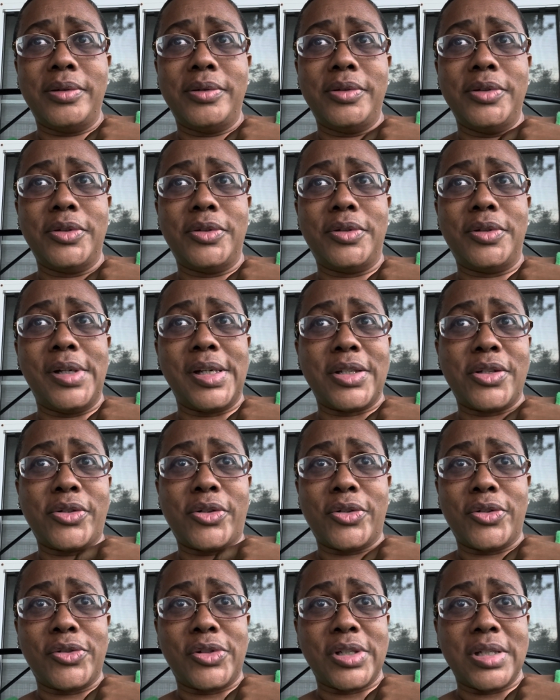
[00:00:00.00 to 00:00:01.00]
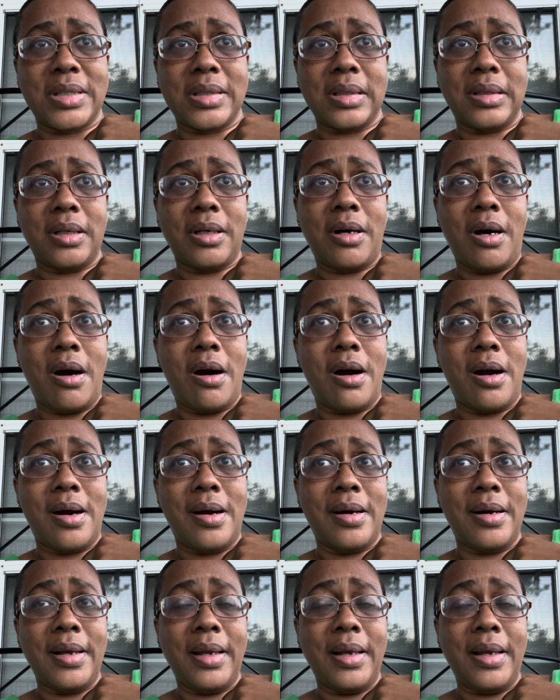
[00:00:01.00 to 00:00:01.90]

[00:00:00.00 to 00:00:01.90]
little excursions in the car,